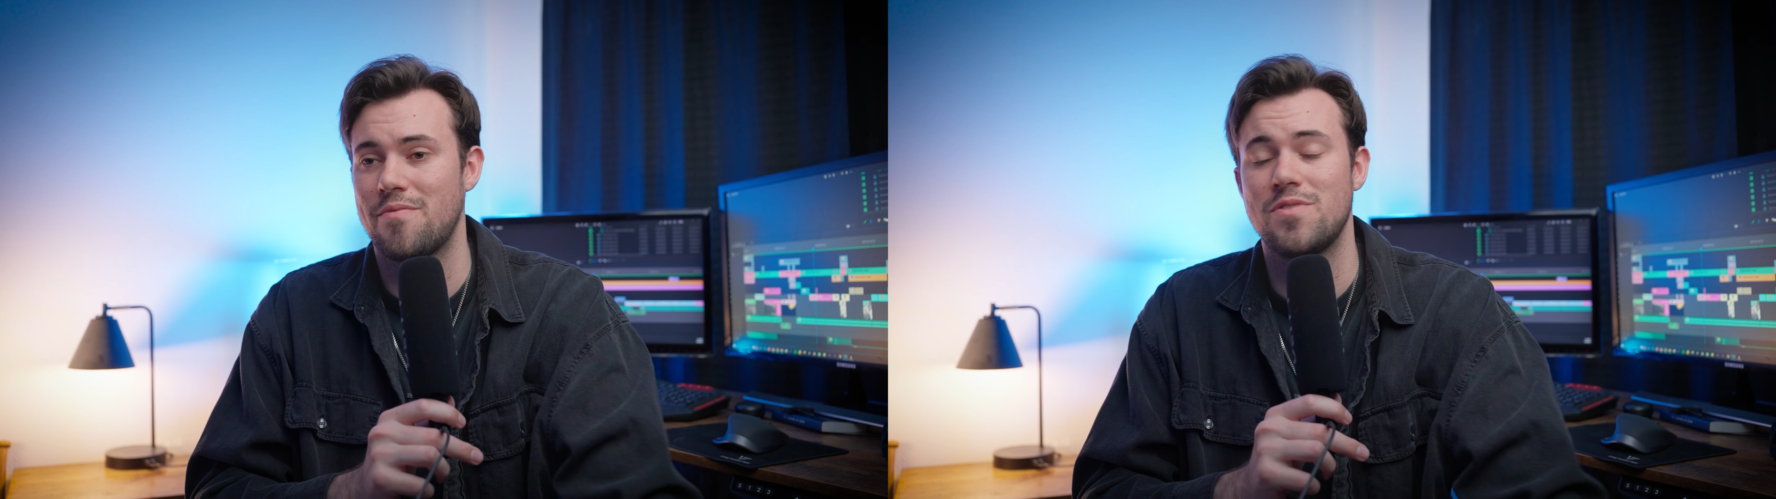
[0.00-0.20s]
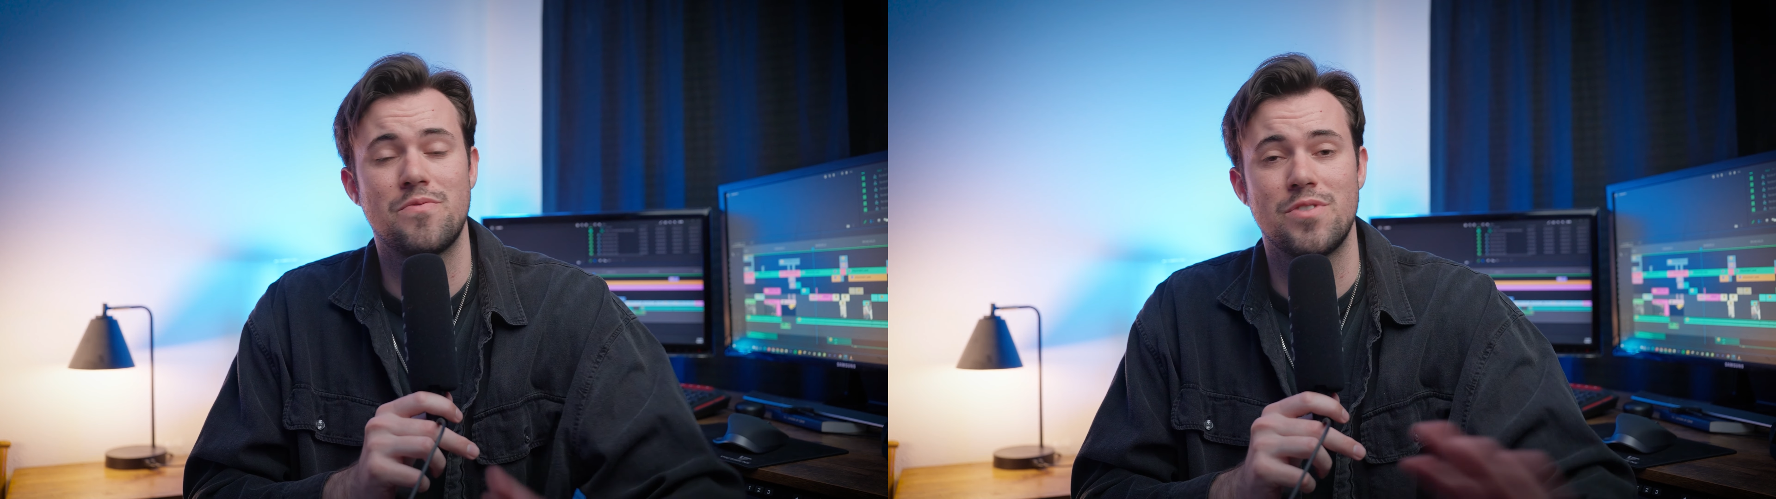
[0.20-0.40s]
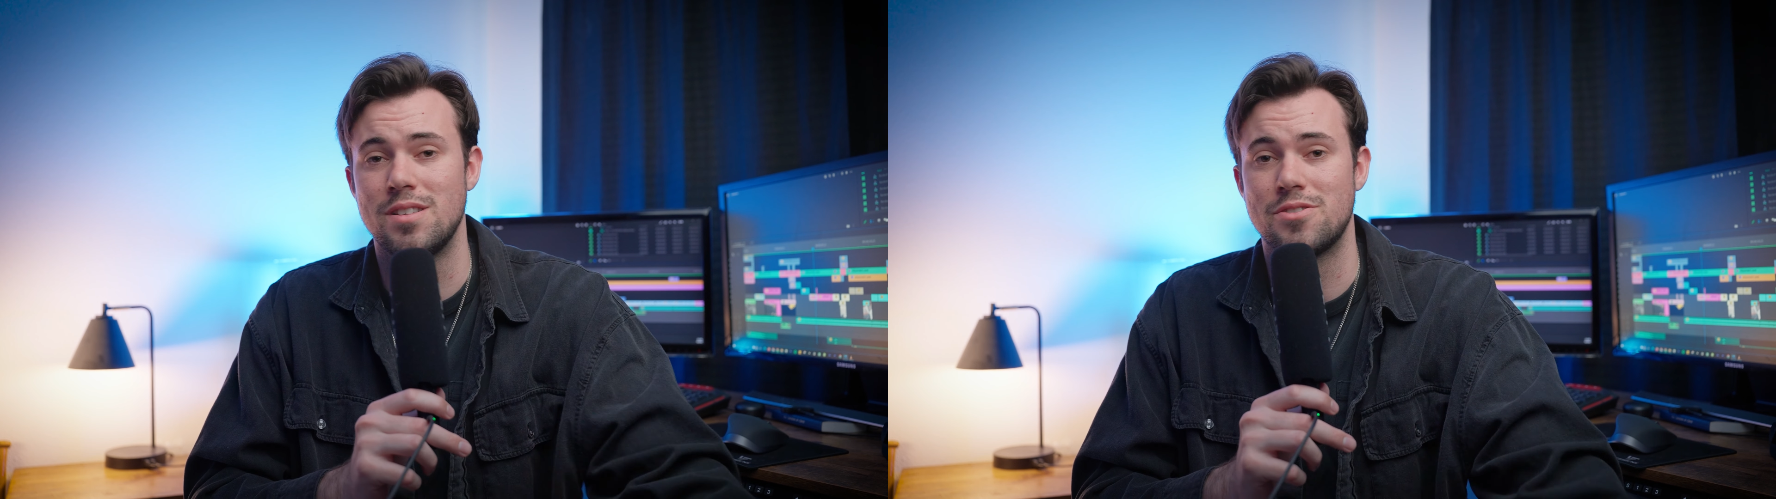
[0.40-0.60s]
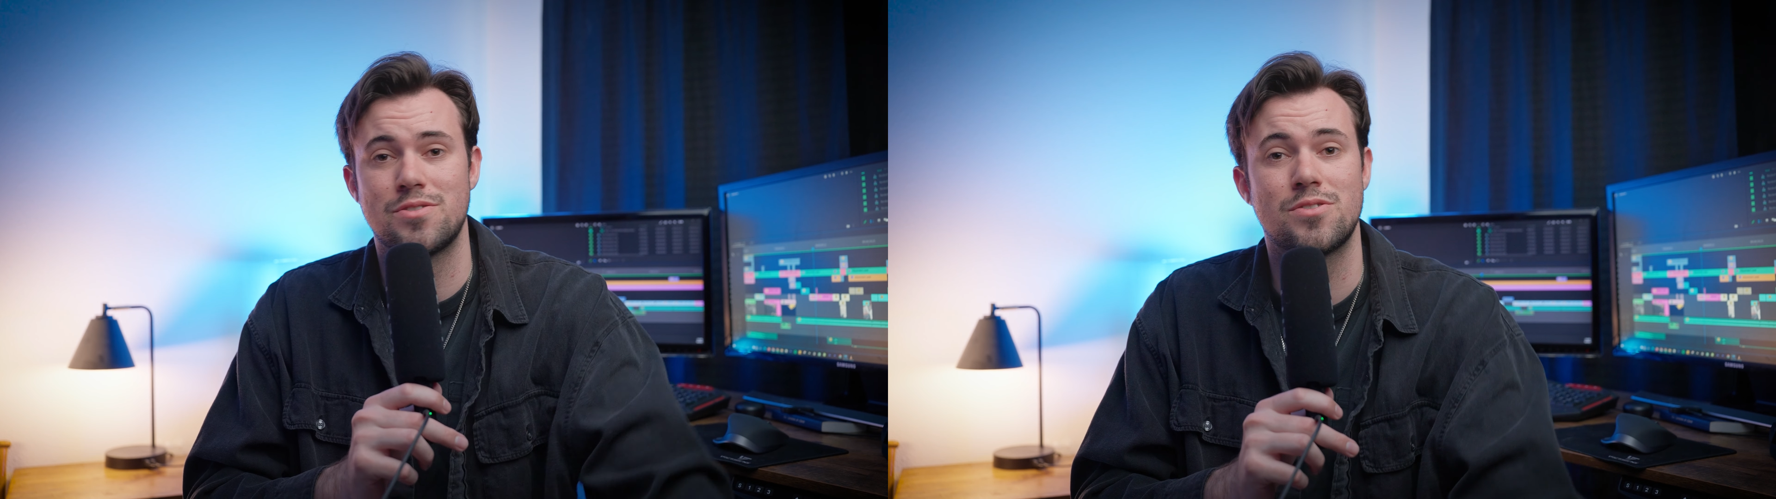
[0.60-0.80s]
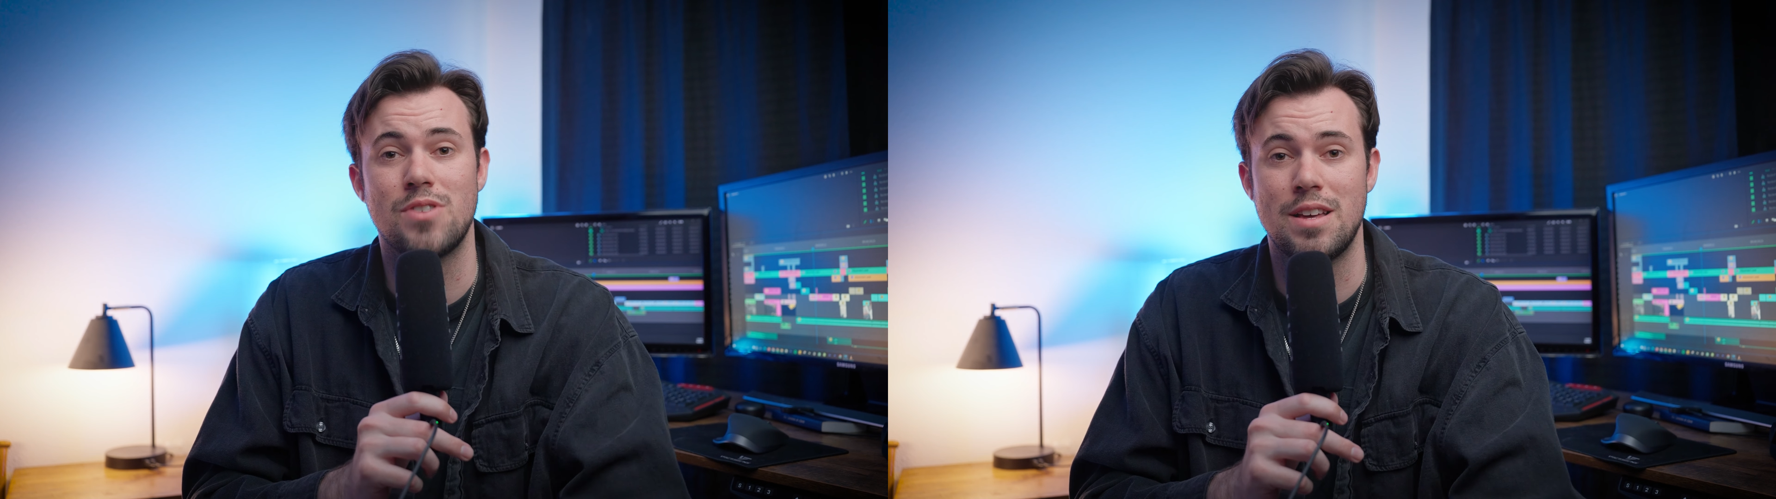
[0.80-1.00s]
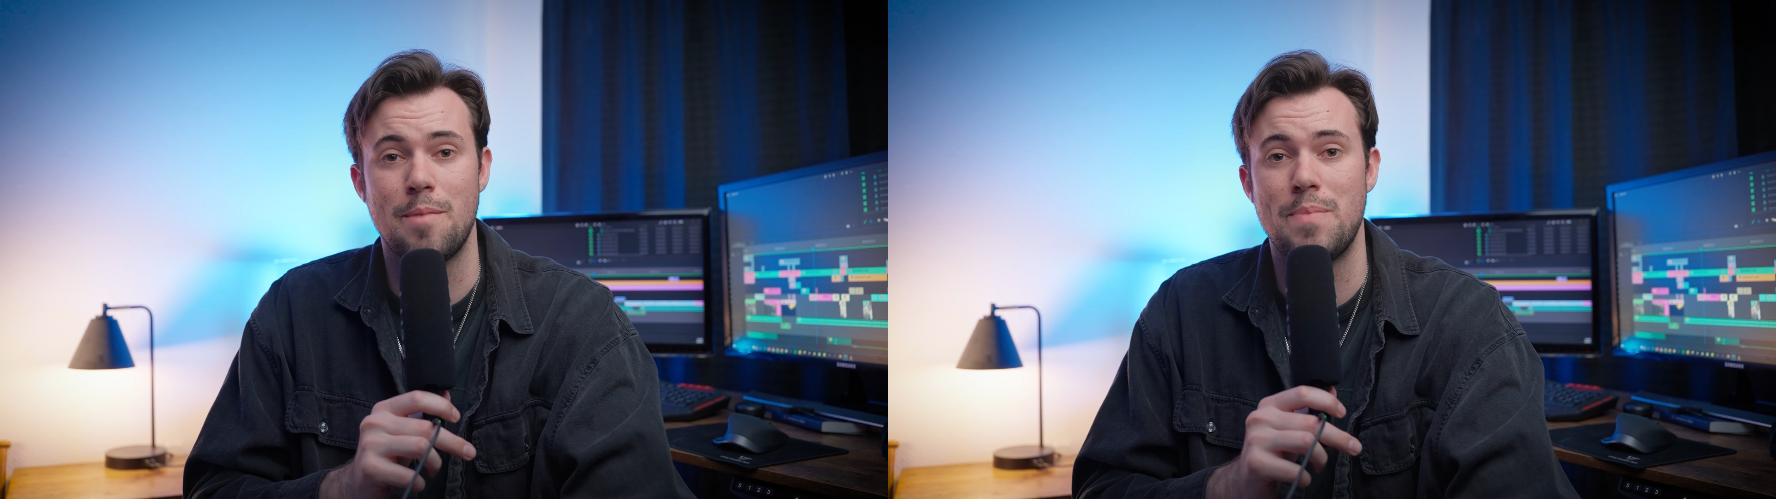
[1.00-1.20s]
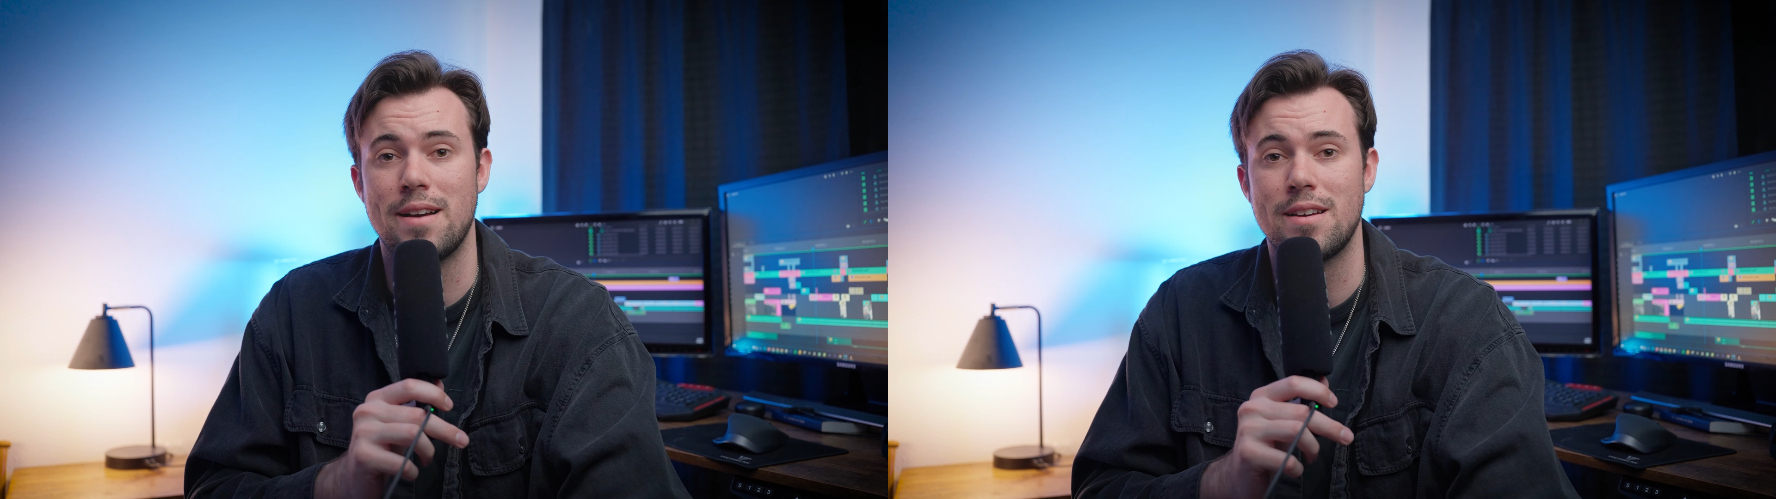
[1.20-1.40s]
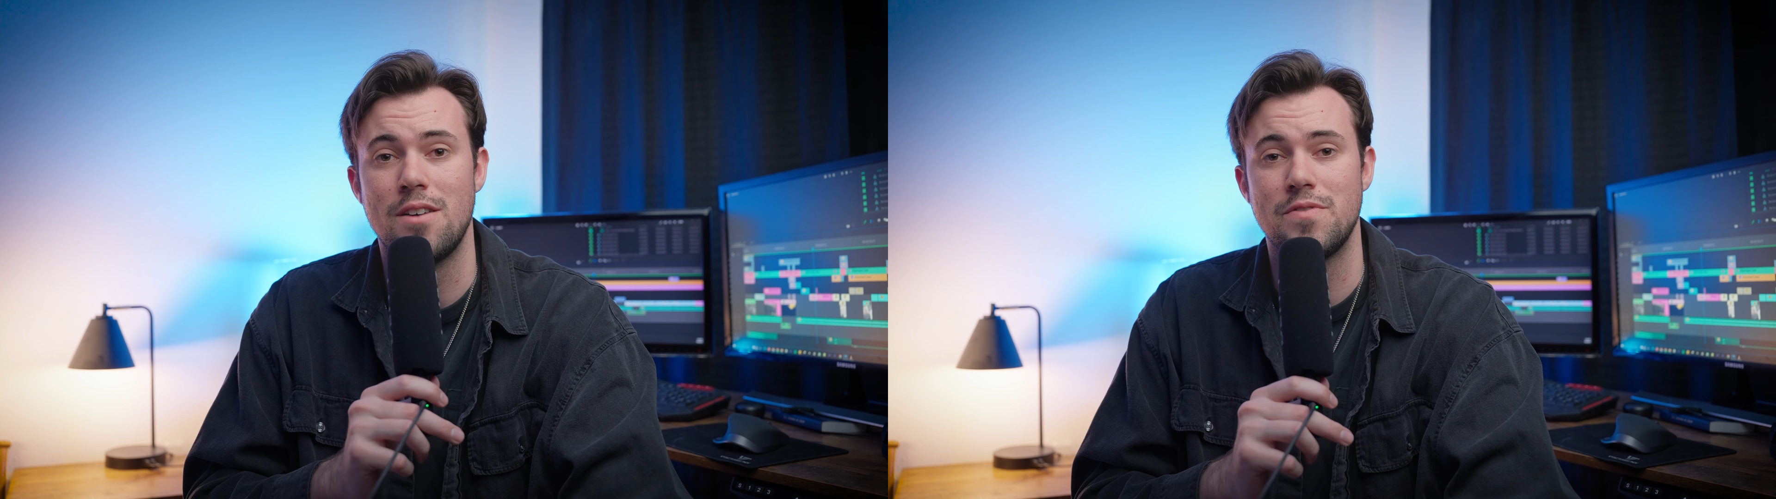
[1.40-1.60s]
feel free to try that
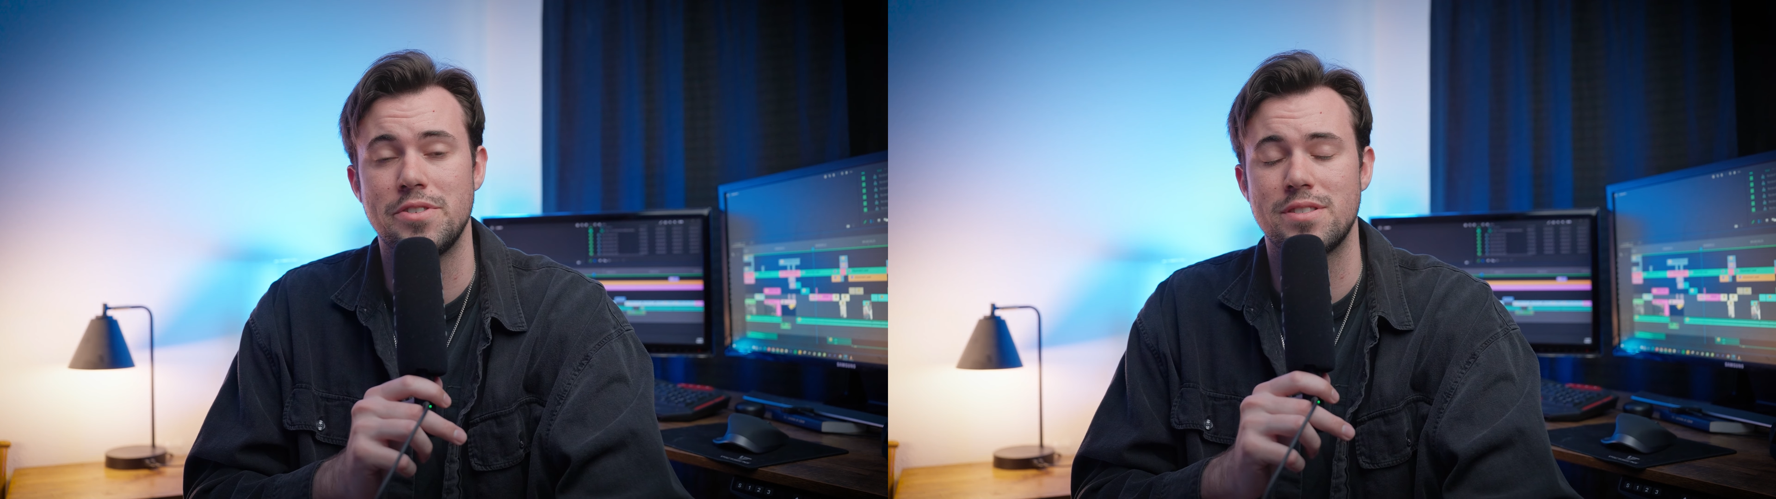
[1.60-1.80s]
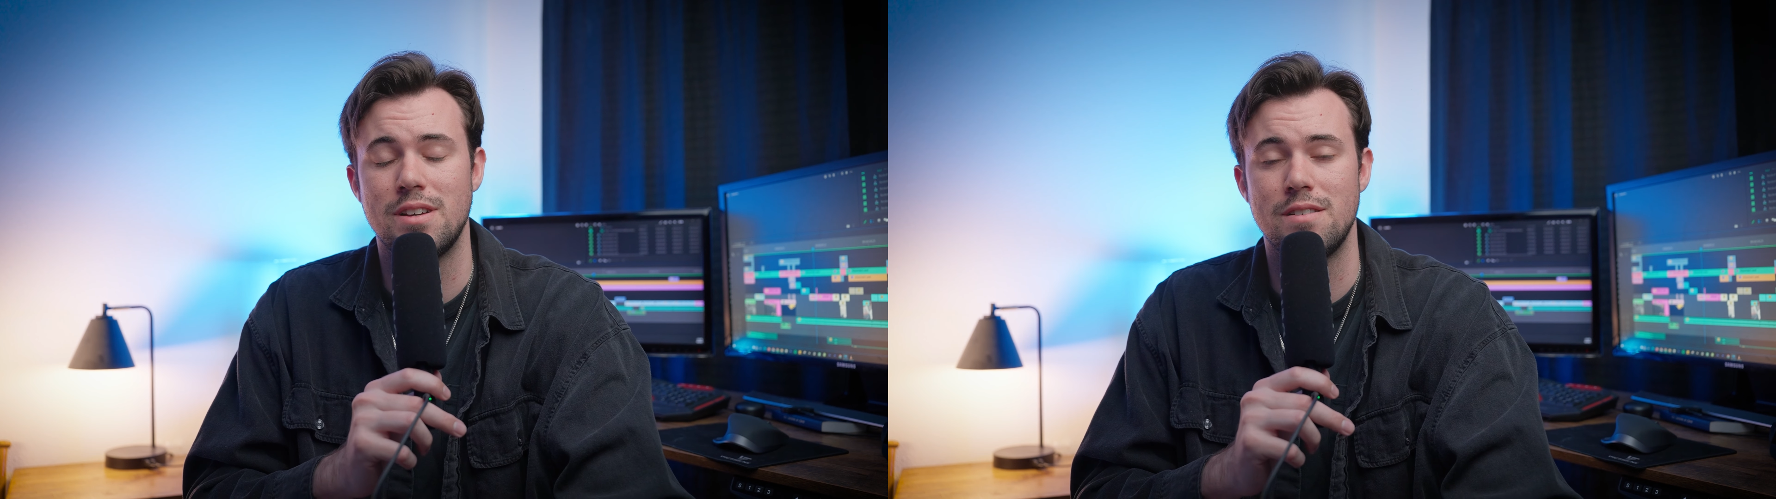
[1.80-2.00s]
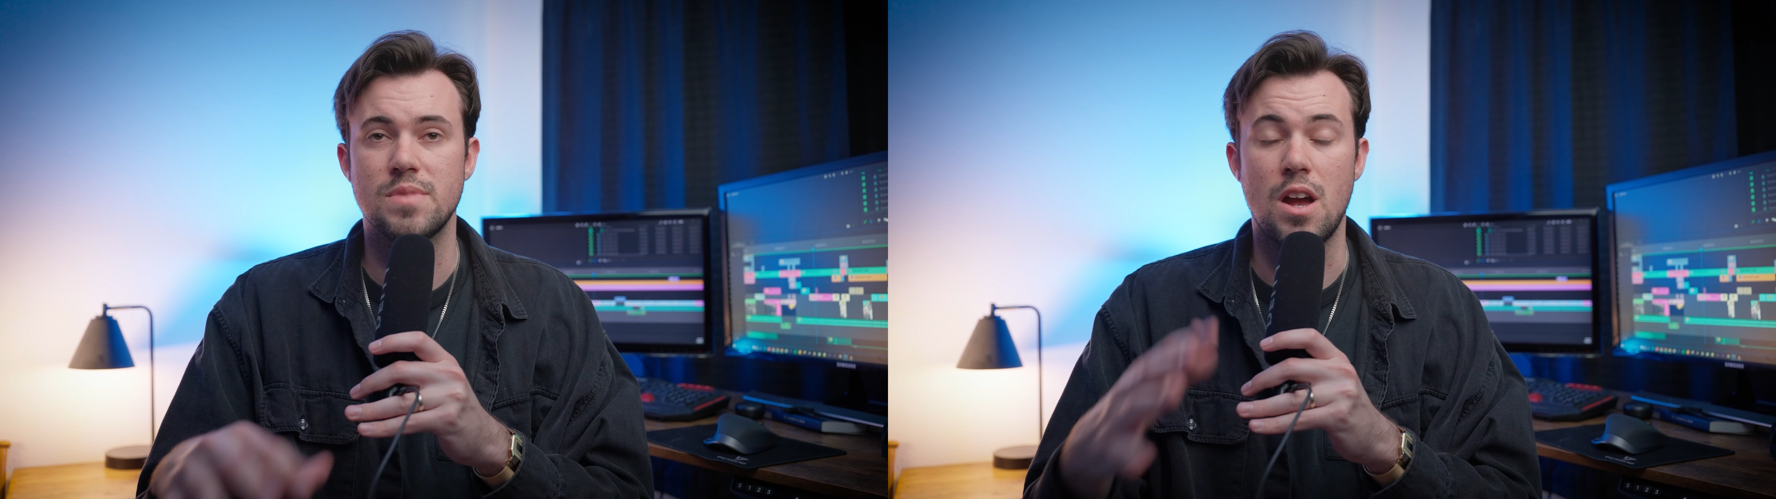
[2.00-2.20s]
pack out for yourselves.